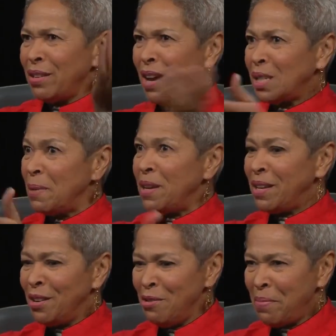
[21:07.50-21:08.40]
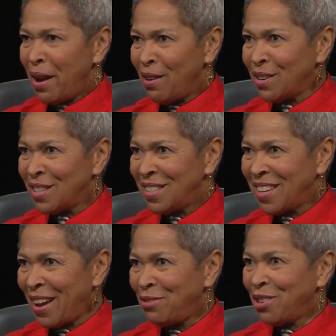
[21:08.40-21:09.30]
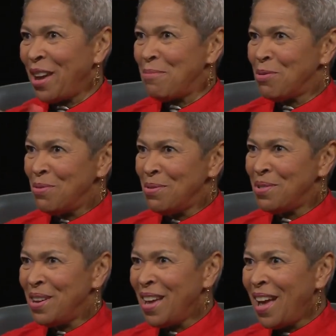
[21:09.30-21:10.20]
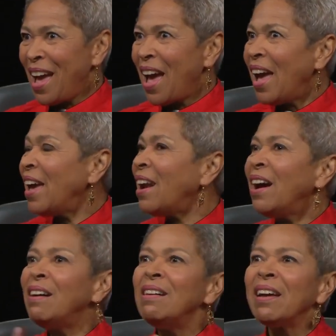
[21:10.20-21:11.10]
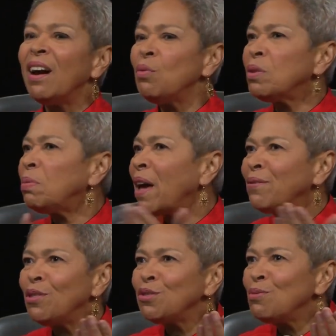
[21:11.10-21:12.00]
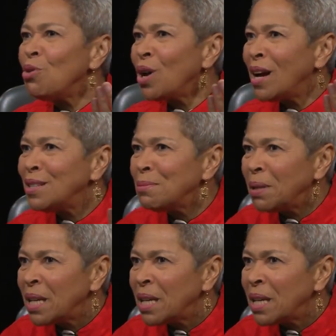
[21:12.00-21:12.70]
I, I spent a year in Paris after Cameroon, yeah. and I hung out with Black folks from all kinds of